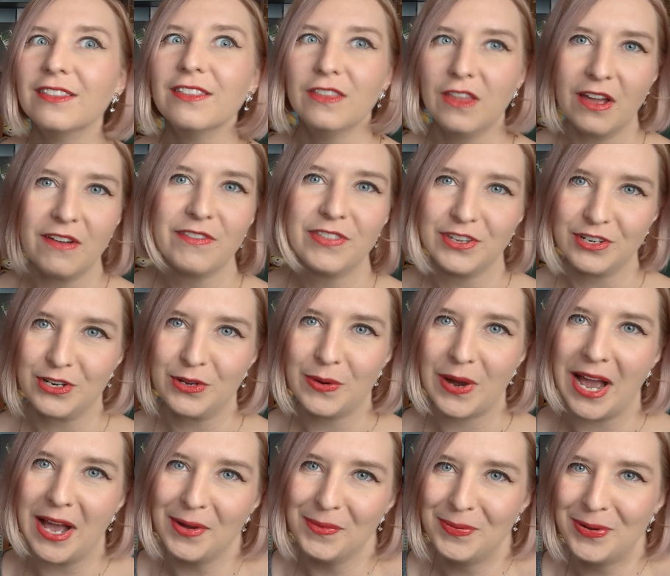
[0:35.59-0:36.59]
Love the new
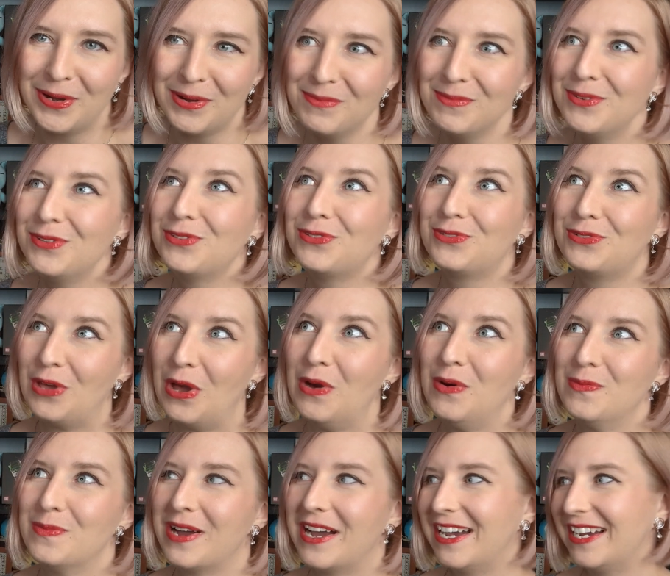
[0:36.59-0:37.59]
album
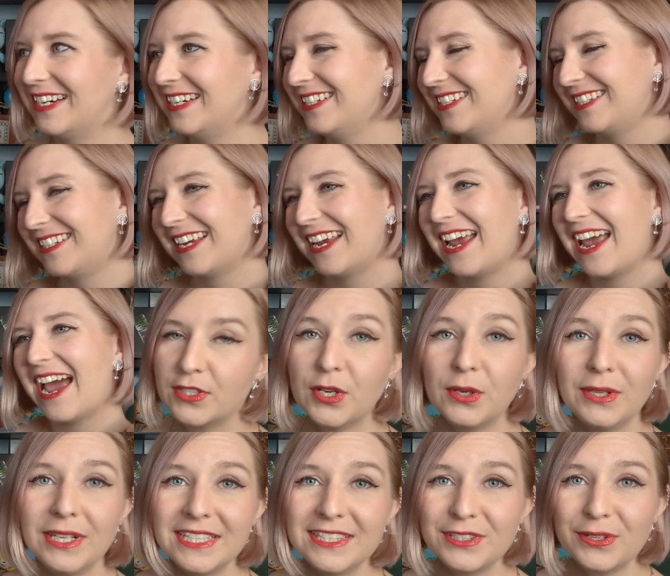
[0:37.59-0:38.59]
so much.
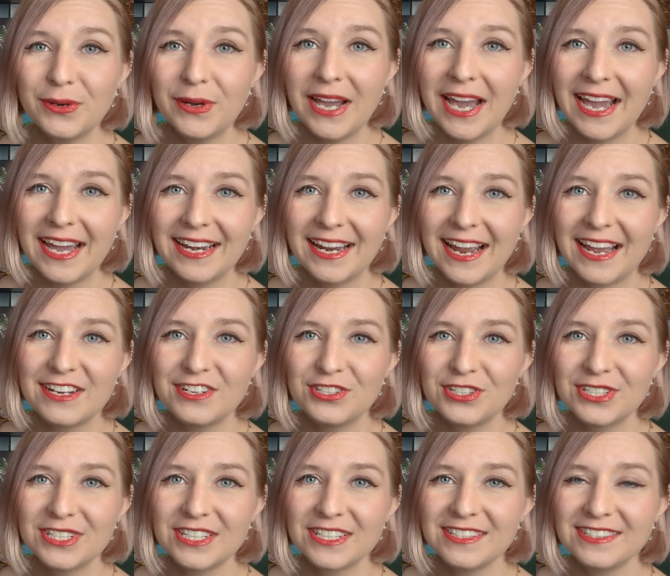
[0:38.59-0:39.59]
So let's go ahead and
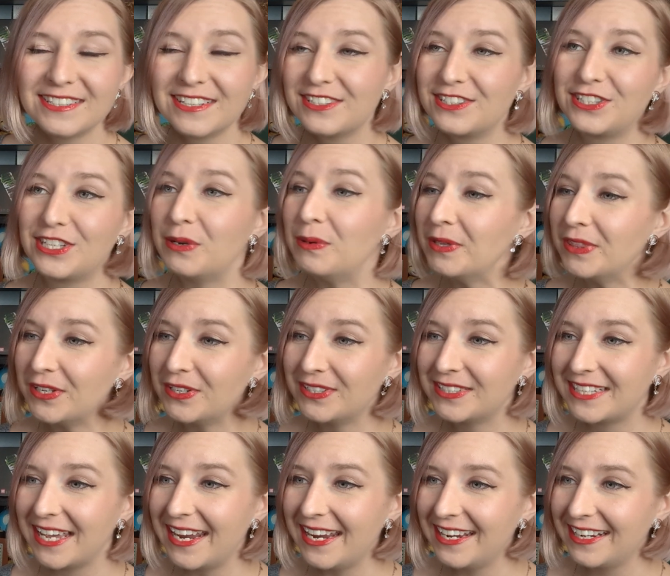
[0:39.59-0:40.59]
just see what they're
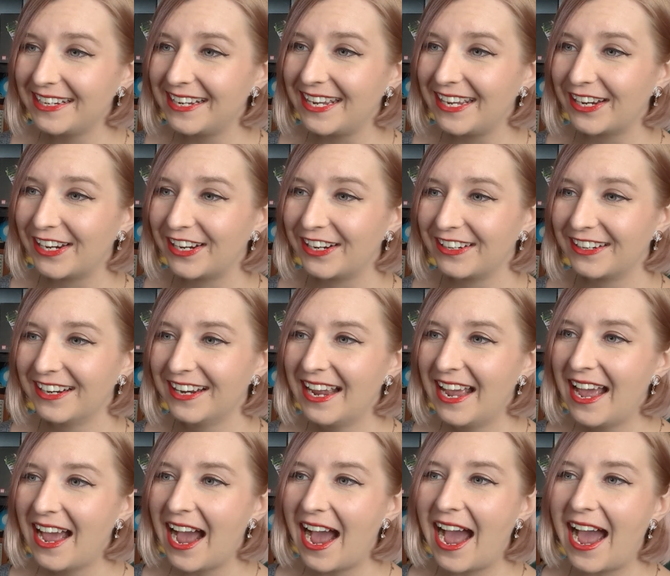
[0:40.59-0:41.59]
saying here.
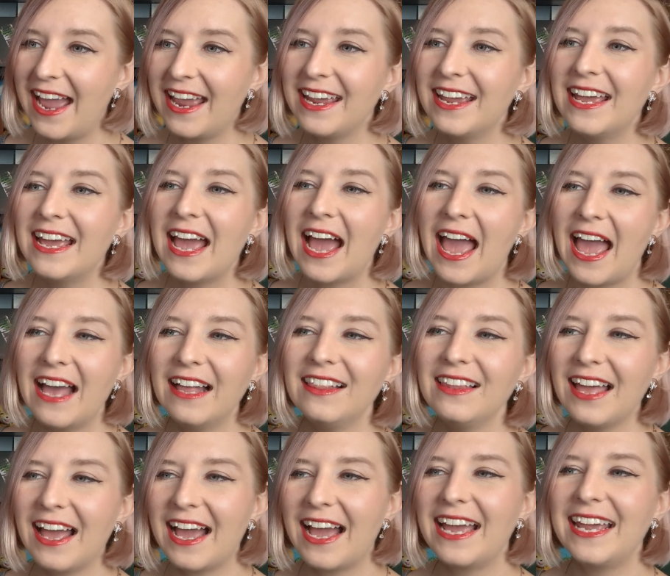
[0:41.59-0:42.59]

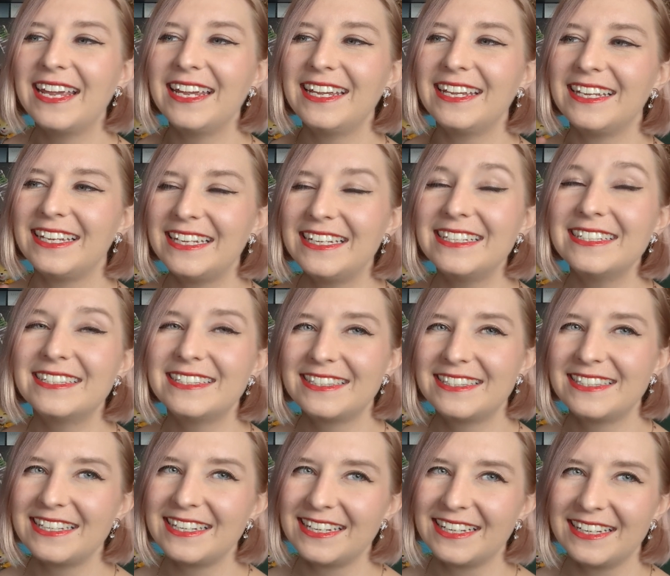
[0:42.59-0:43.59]

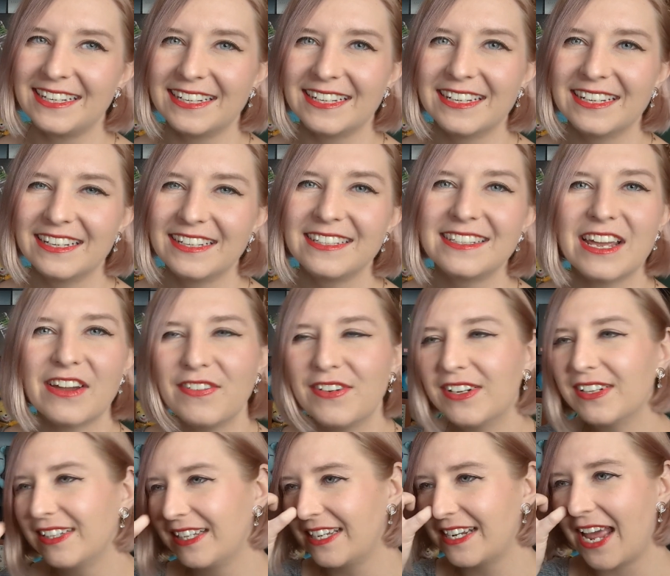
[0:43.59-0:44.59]
L.I.E.C.
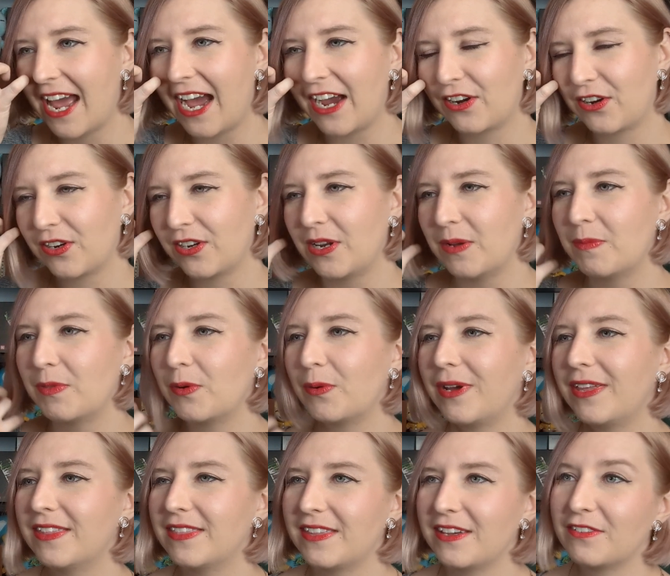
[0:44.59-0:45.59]
Definitely an acronym, the
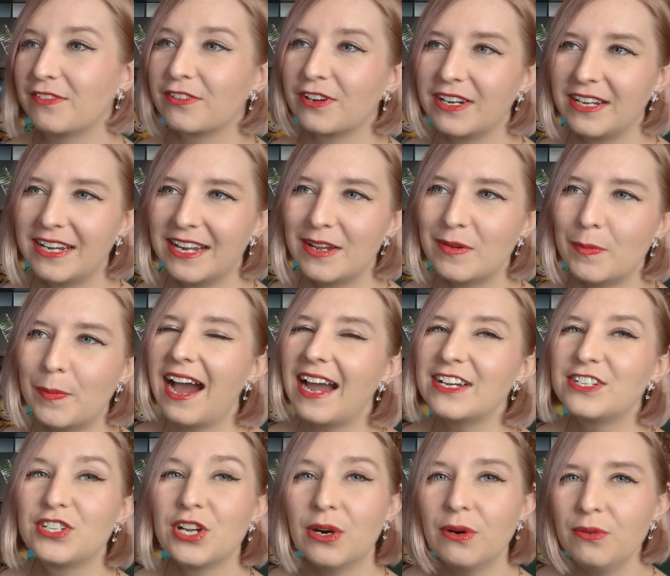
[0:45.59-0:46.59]
way that they've written it. I
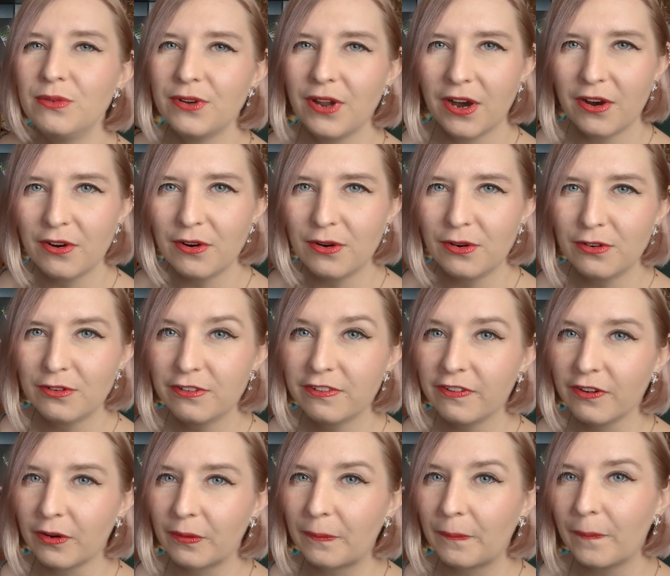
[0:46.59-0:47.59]
don't know
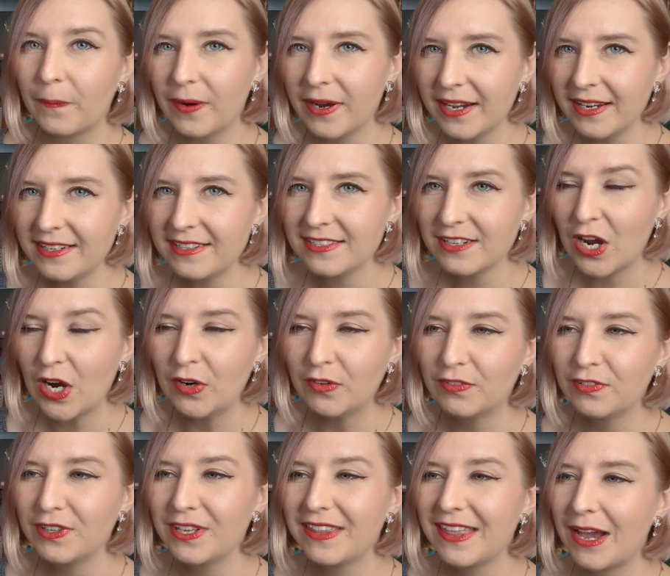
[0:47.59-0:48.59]
for what.
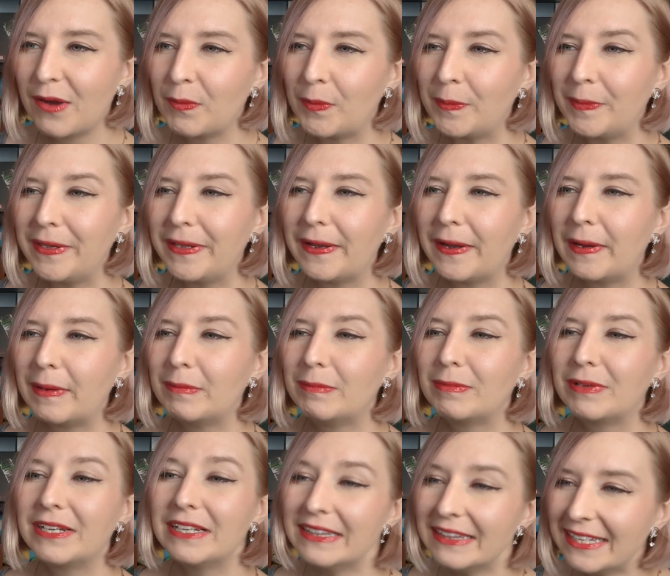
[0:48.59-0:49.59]
Hopefully that will
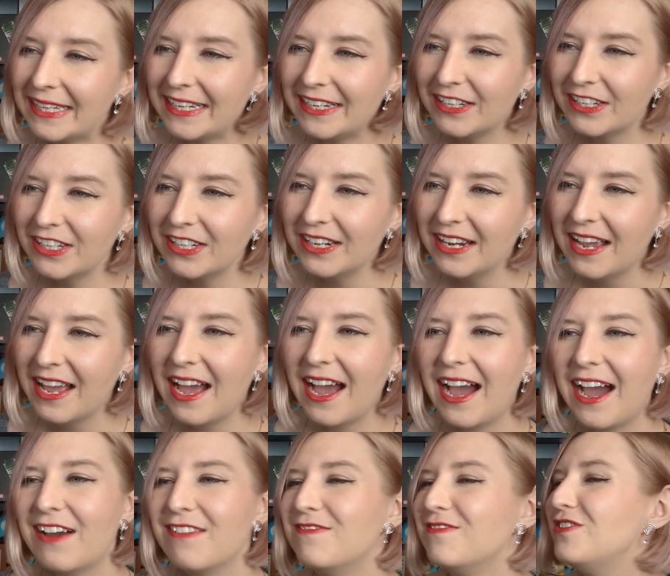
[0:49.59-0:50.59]
become clear.
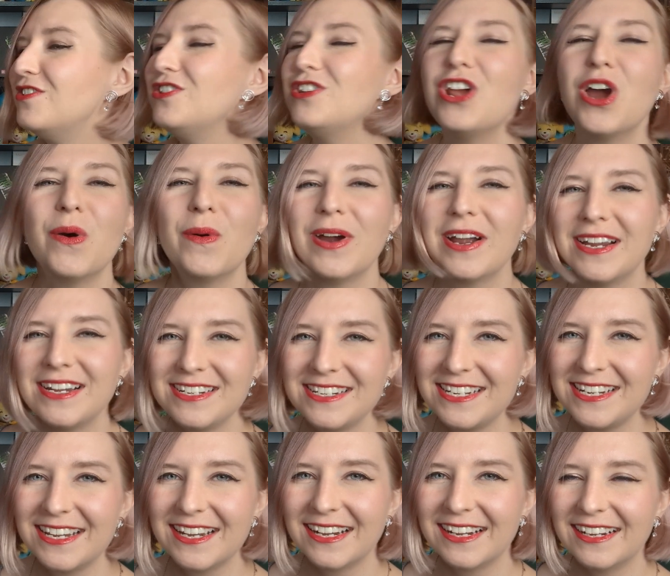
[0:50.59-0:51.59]
I have no
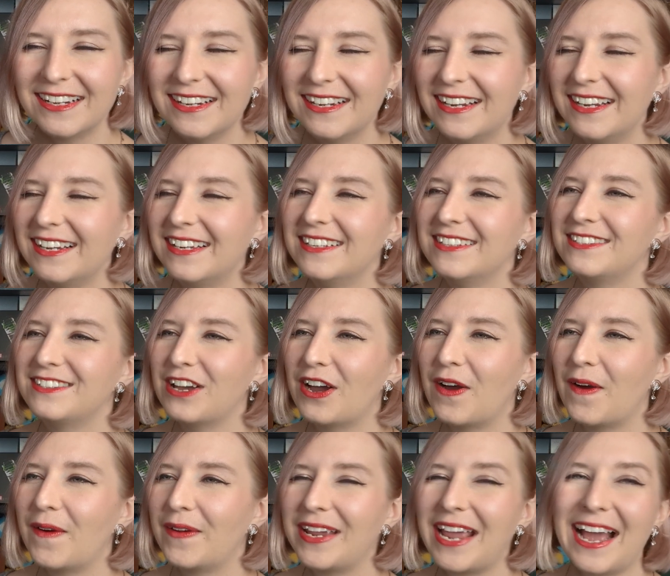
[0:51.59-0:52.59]
idea.
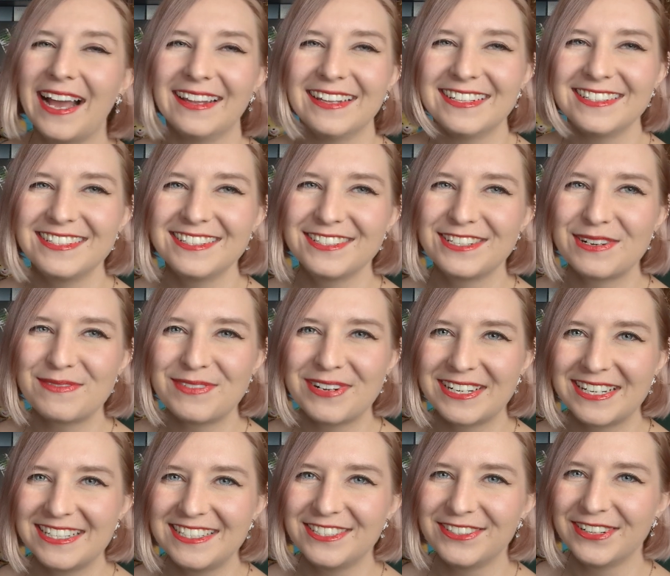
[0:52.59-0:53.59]
So yeah, let's just jump
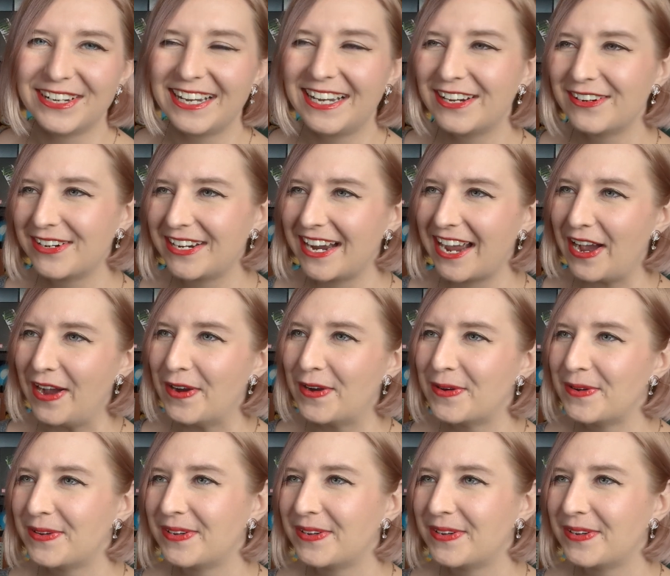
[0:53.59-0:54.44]
on into it. Here we go.